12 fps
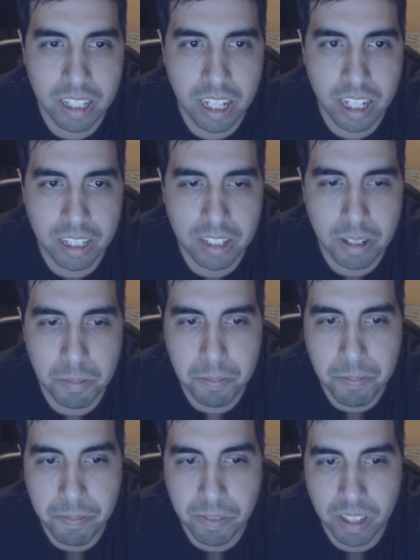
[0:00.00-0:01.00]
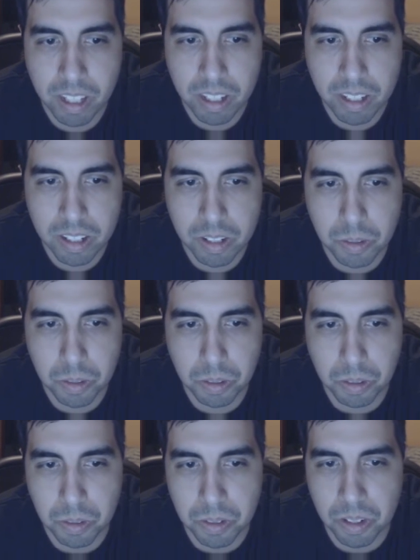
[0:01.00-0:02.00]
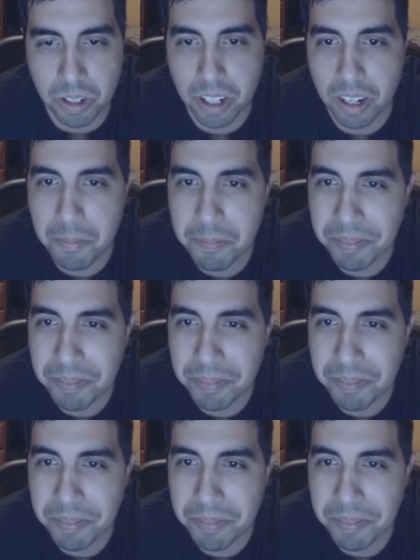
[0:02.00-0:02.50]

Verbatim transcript: Next. Total loser.